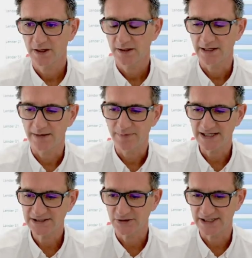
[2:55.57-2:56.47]
Now,
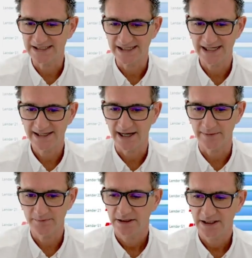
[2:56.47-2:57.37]
based on his
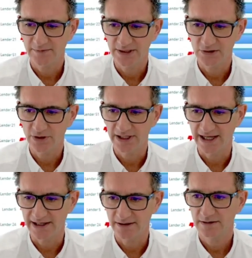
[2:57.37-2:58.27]
income, he'd be looking
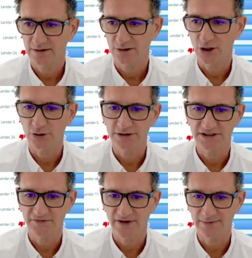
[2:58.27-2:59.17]
at loans
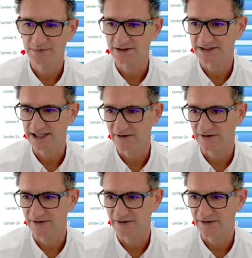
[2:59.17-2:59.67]
of up to, say,